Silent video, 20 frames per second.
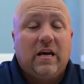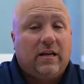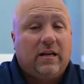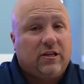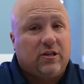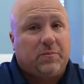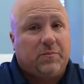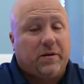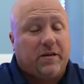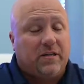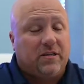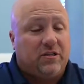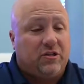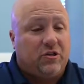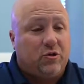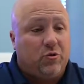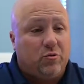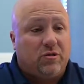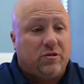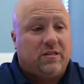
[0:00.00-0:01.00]
Just because
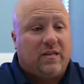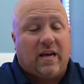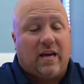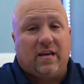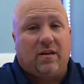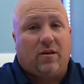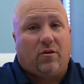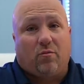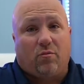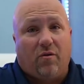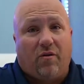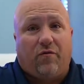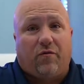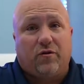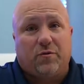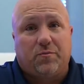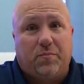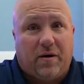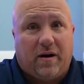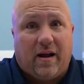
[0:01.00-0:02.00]
you say that the roof
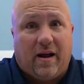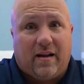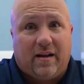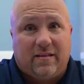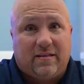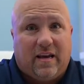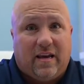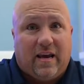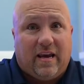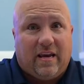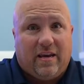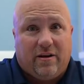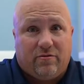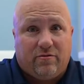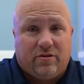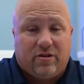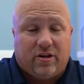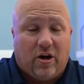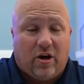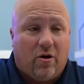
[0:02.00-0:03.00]
was put on 8
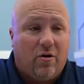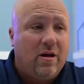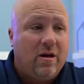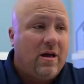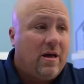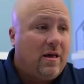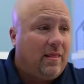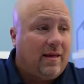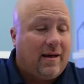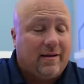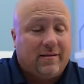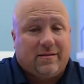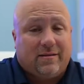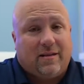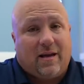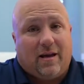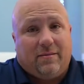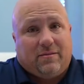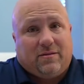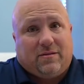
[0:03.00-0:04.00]
years ago, lots of
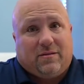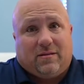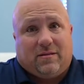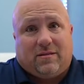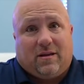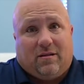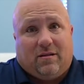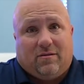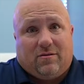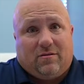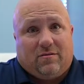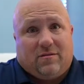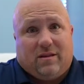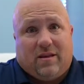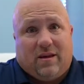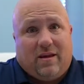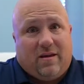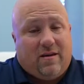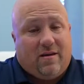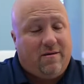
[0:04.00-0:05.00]
times the sellers,
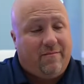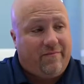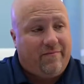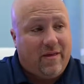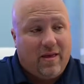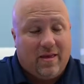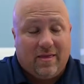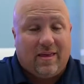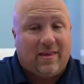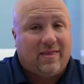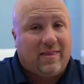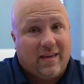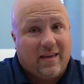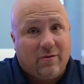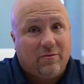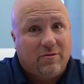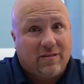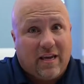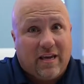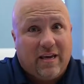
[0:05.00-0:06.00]
they think
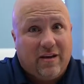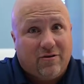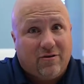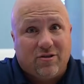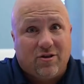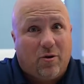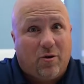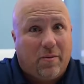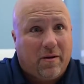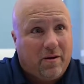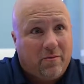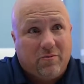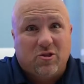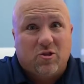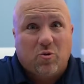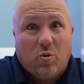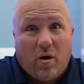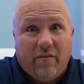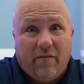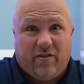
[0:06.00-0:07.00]
it was 8 years ago, but it was
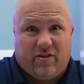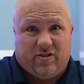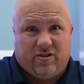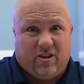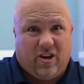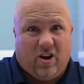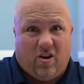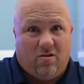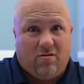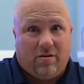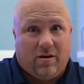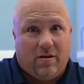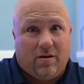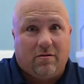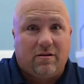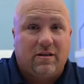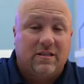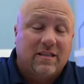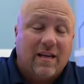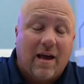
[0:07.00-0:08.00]
12 years ago, you know,
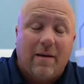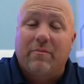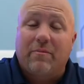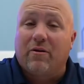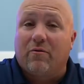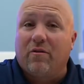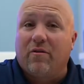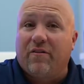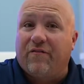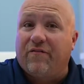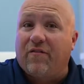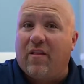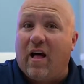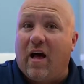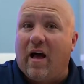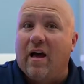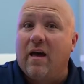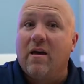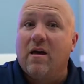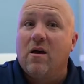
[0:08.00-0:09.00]
because time can really
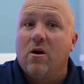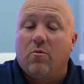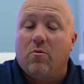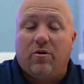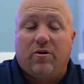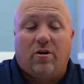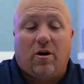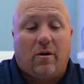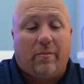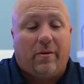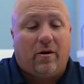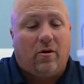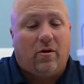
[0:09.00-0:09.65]
fly when you're talking about a